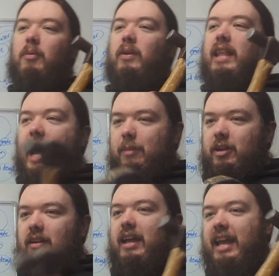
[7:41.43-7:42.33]
but when the
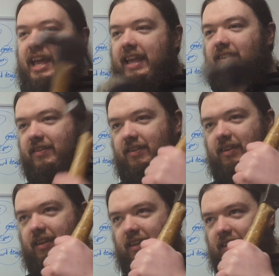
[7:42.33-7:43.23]
hammer hits
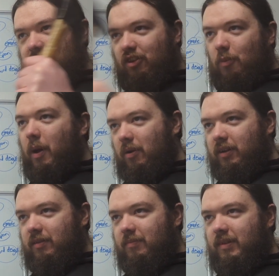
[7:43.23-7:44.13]
your
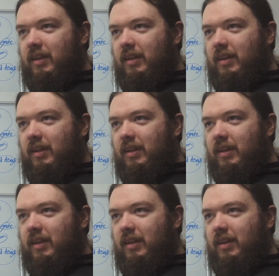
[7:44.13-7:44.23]
opponent,